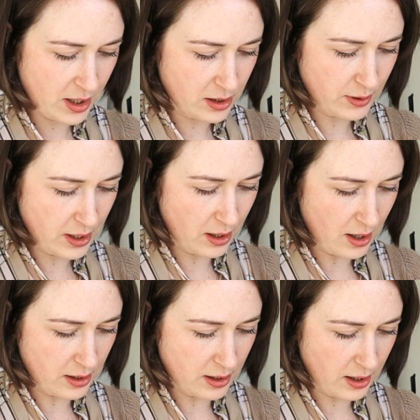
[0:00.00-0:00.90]
Yes, we
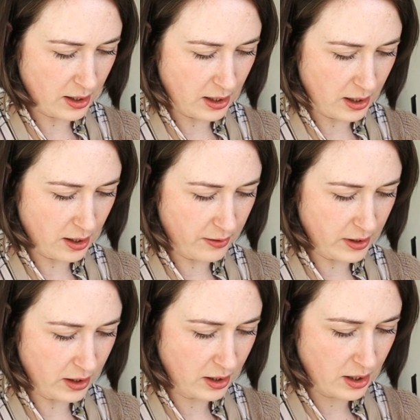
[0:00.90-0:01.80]
are
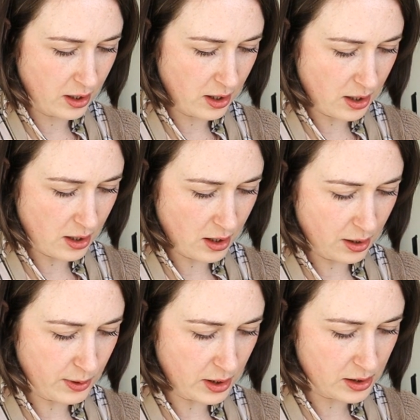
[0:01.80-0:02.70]
ready, she's
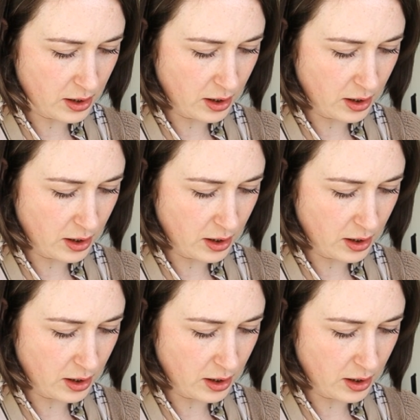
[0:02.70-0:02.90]
gonna